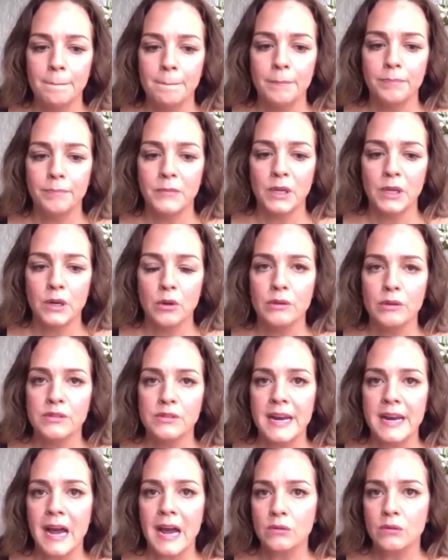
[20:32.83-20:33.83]
you know, there's
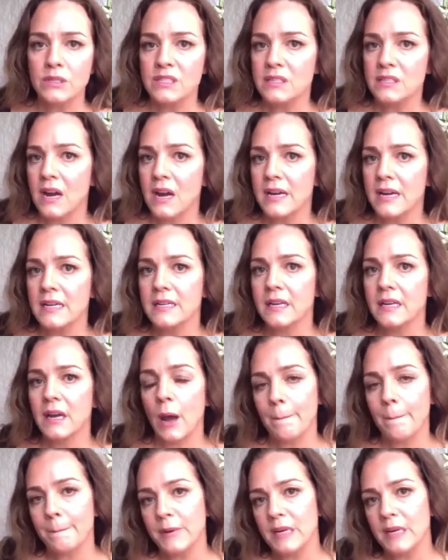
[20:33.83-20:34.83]
an outside
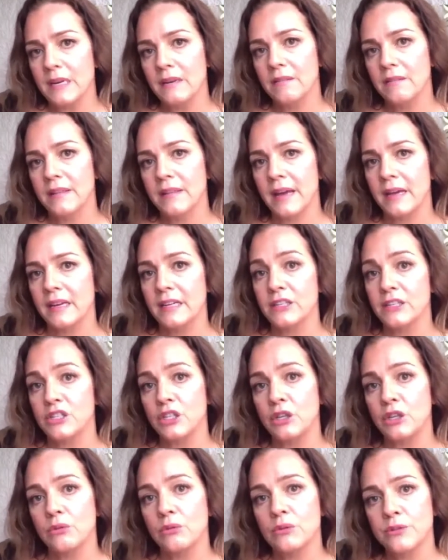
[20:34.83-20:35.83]
company that is
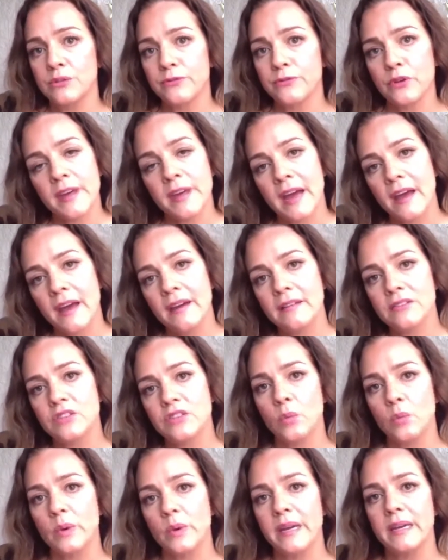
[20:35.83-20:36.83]
used for that.
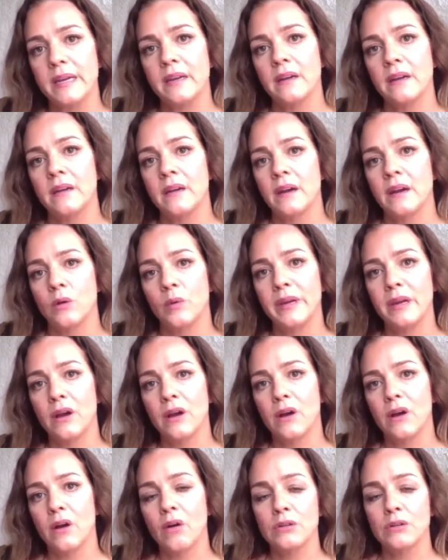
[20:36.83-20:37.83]
So we
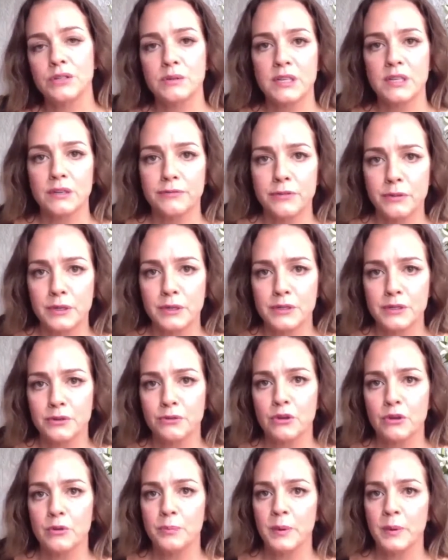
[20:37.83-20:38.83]
also did a focus
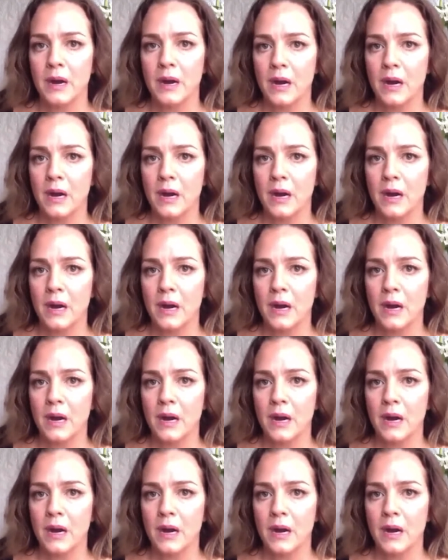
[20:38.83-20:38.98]
group